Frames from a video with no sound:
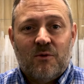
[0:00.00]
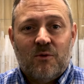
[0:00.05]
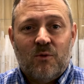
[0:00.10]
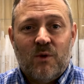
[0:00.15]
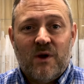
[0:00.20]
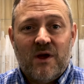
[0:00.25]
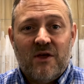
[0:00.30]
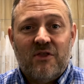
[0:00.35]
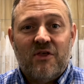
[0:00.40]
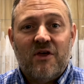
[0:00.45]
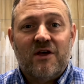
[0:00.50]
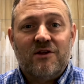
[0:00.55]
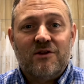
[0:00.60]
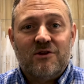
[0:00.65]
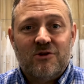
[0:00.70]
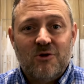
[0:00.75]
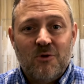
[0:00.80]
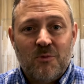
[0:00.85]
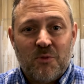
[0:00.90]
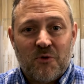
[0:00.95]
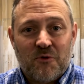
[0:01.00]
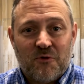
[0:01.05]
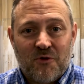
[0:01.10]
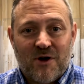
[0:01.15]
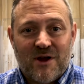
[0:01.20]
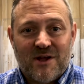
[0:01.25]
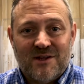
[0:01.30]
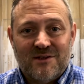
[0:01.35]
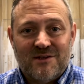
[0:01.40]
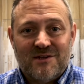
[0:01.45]
with Super
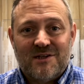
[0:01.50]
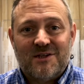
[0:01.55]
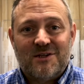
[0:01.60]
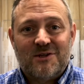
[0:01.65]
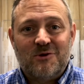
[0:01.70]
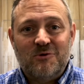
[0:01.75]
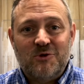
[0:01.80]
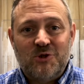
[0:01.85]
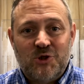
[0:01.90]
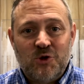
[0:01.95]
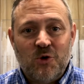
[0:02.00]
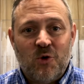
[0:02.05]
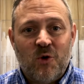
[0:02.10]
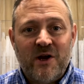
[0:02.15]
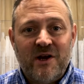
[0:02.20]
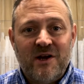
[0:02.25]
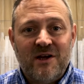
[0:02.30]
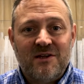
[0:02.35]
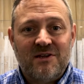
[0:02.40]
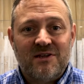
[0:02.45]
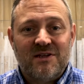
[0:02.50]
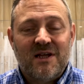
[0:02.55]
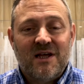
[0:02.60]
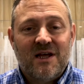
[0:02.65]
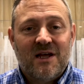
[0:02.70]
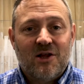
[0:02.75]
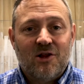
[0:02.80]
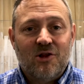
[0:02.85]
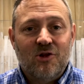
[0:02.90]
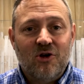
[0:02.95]
Friends. So join us.
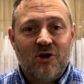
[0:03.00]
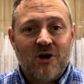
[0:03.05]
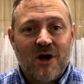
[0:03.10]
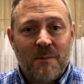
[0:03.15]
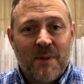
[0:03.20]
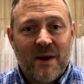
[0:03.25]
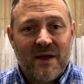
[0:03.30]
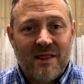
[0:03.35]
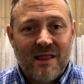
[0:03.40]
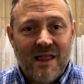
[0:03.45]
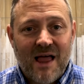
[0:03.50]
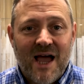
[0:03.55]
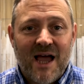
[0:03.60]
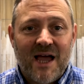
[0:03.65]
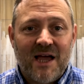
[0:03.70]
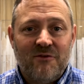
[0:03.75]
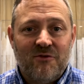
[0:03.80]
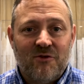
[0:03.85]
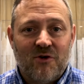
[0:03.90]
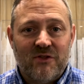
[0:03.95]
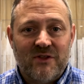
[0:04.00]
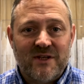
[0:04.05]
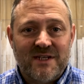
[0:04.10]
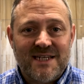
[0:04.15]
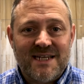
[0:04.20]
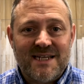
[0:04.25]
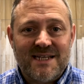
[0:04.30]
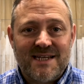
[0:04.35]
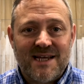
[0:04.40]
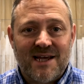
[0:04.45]
Look up online for all the
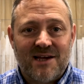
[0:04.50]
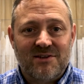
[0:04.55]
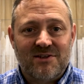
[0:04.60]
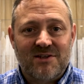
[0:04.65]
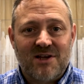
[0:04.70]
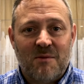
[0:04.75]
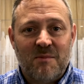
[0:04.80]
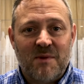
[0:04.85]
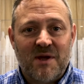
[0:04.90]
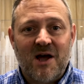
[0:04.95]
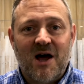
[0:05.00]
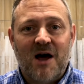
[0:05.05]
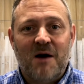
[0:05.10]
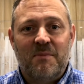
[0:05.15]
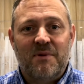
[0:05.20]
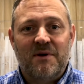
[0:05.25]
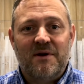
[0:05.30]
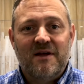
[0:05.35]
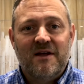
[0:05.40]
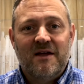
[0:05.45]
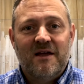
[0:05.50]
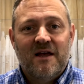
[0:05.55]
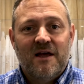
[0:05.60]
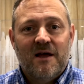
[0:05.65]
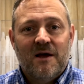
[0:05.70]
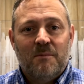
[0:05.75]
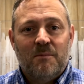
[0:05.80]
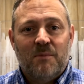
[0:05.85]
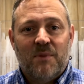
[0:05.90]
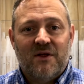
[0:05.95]
details coming up.
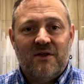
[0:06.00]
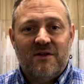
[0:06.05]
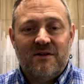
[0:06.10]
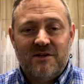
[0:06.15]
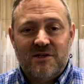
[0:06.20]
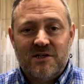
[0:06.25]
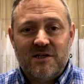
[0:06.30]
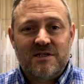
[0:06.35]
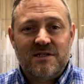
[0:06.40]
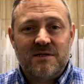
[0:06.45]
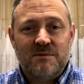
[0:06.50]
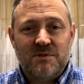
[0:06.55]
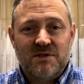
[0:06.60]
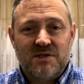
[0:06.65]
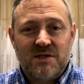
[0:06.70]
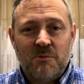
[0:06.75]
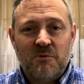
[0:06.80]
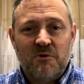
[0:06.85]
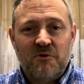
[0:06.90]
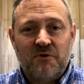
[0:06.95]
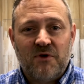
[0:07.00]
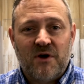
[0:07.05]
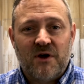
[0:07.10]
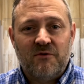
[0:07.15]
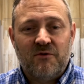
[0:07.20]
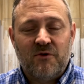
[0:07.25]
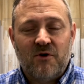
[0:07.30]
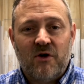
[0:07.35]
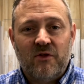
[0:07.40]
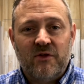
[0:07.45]
But just some summer
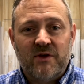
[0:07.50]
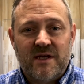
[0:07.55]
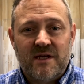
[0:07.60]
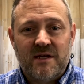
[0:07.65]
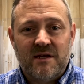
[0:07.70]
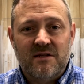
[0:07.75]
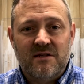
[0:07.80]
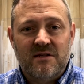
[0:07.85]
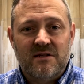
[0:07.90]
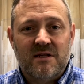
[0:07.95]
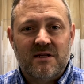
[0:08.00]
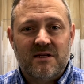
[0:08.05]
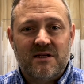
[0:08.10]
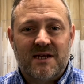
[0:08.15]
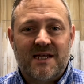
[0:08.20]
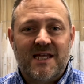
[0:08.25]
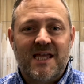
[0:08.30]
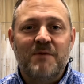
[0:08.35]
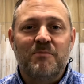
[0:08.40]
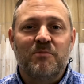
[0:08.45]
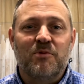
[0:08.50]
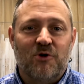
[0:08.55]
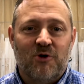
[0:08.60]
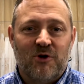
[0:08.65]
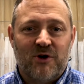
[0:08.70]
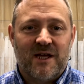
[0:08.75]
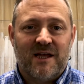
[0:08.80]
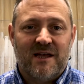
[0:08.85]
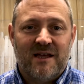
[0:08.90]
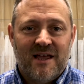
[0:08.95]
fun for all the kids to keep
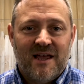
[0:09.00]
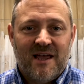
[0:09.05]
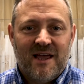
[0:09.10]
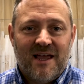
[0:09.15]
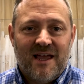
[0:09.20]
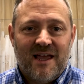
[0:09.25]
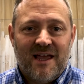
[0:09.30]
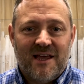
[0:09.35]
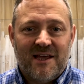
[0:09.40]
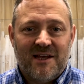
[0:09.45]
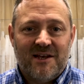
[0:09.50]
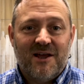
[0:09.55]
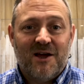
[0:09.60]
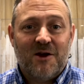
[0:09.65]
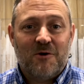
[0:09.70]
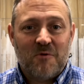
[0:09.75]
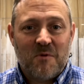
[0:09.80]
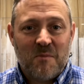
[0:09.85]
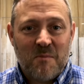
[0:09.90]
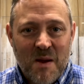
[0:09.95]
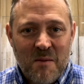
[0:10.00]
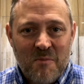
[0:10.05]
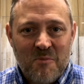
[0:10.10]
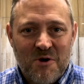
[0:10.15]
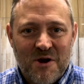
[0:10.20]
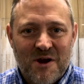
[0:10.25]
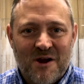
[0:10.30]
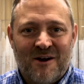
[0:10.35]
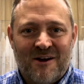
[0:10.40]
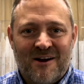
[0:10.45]
learning and
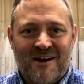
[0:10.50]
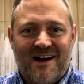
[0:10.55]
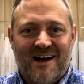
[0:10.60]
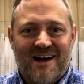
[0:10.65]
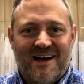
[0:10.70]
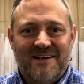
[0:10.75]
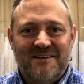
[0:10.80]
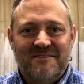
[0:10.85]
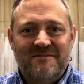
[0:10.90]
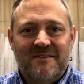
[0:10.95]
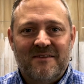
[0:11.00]
remembering our God.